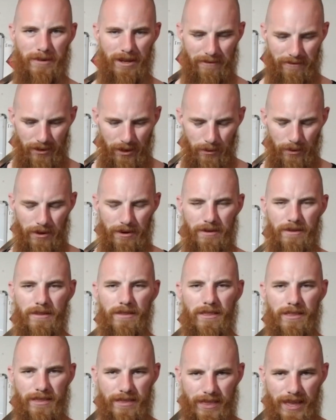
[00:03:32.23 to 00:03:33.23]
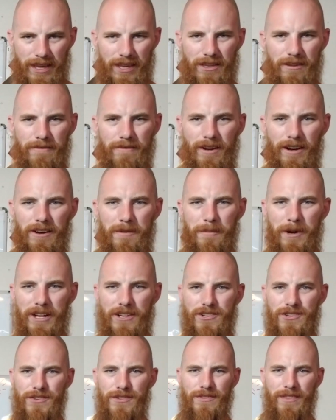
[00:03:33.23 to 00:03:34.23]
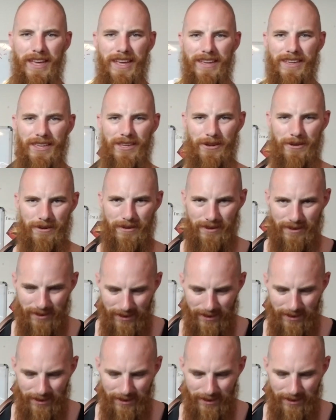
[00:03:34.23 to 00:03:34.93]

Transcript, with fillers: my viewer. Thank you very much. Thank you.